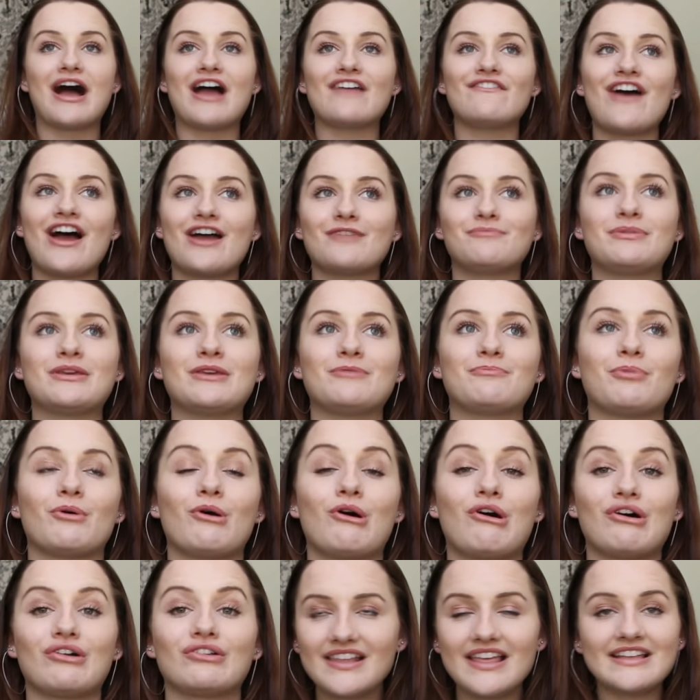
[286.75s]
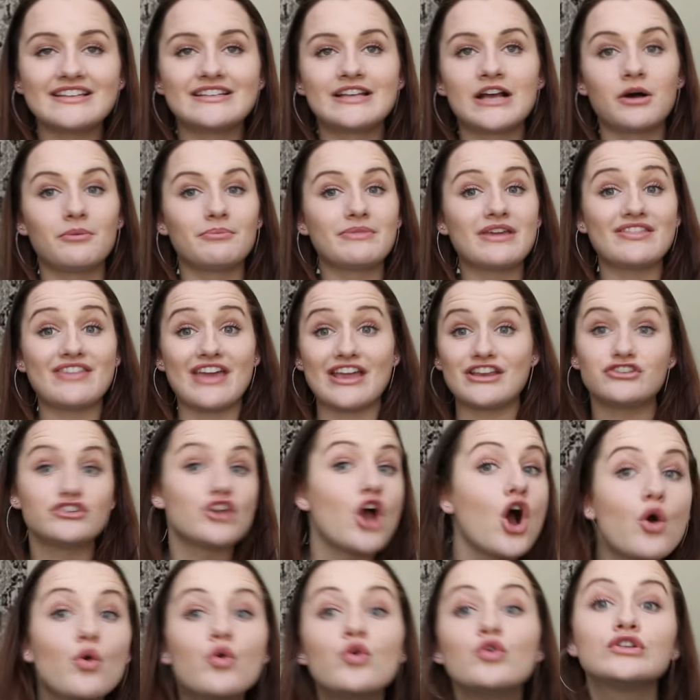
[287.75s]
I've had people tell me they
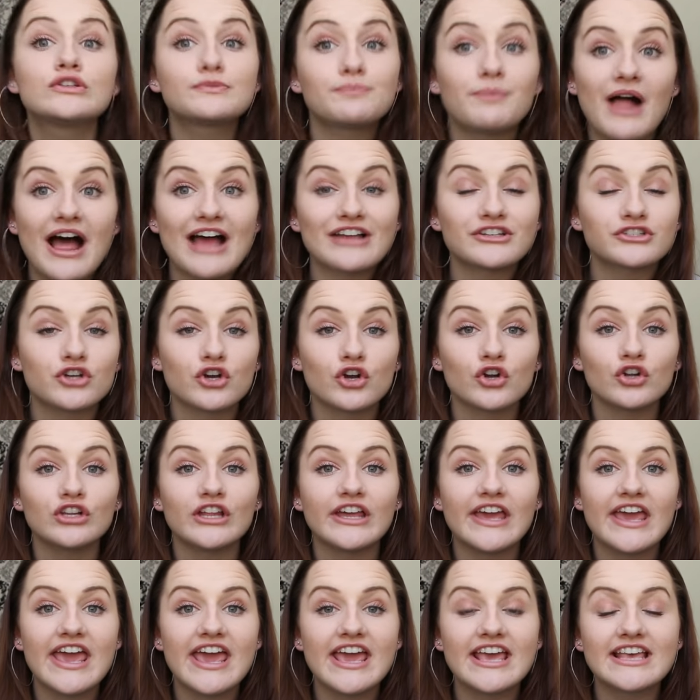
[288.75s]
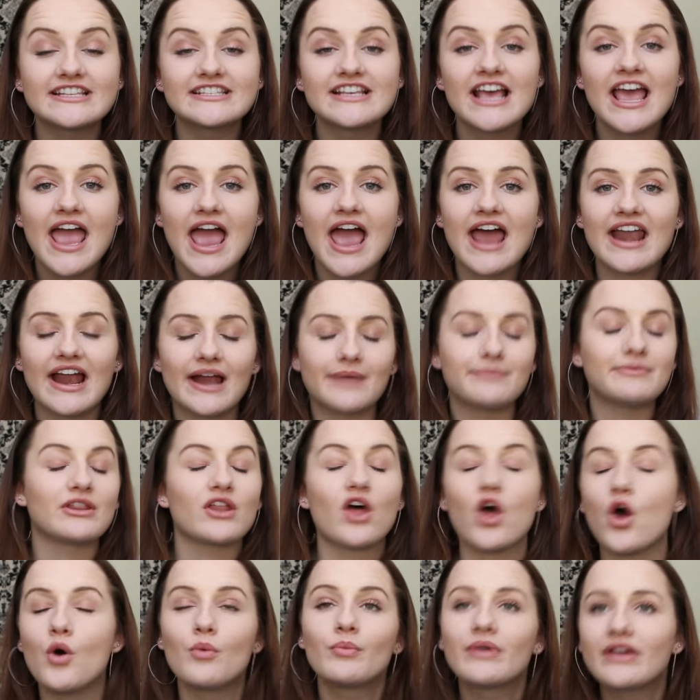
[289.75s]
know who Splash Girl is, and I'd be
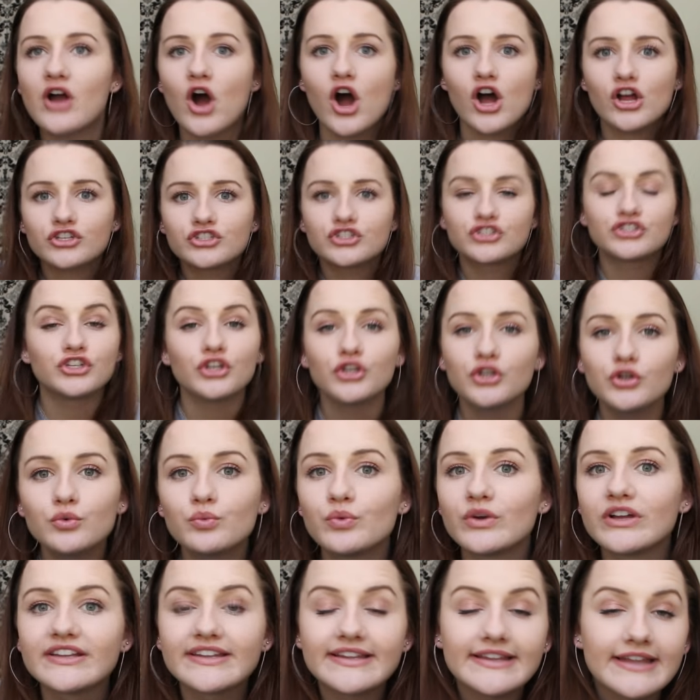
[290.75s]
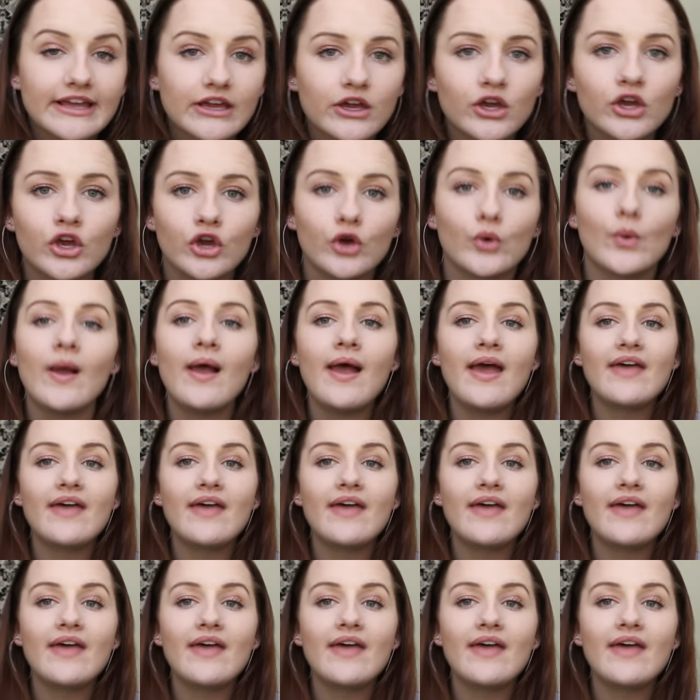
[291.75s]
like, oh my gosh, do you really? Like who?